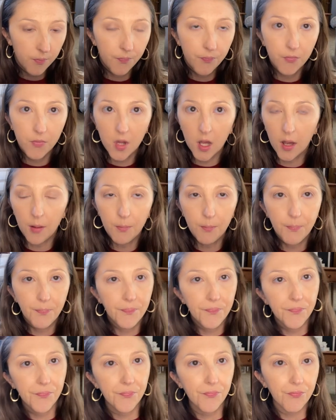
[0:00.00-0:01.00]
Okay.
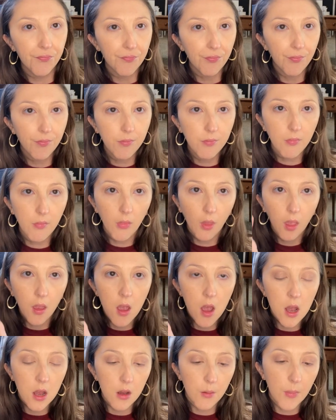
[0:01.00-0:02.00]

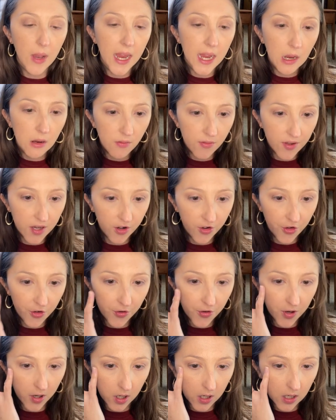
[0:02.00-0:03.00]
I have such
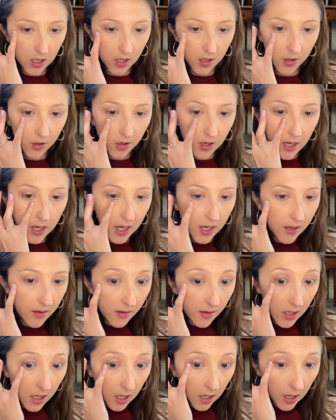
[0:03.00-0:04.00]
dark under eyes
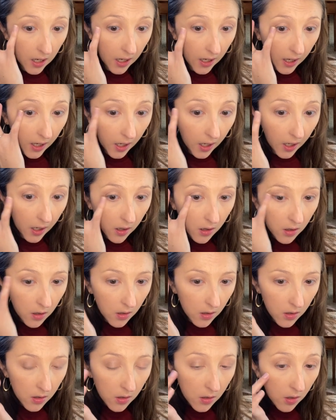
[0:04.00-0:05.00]
that I
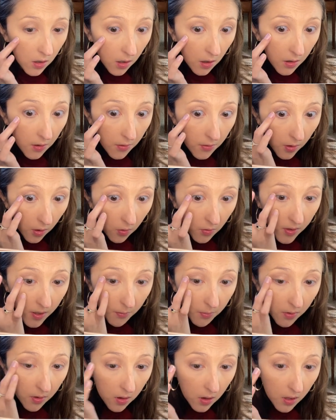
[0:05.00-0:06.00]
don't
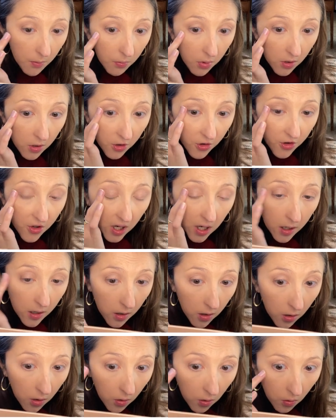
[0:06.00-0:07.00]
typically put
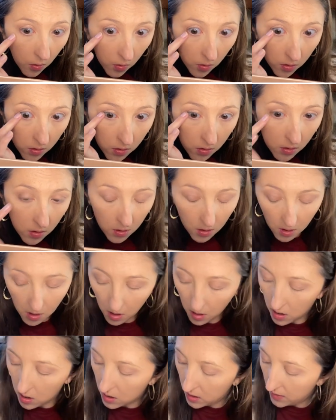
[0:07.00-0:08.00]
shadow
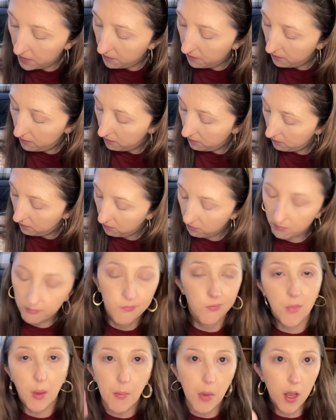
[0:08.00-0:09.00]
on
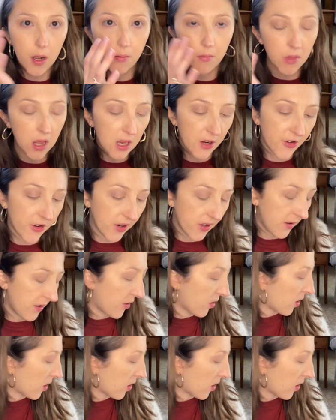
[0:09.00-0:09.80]
my bottom lashes or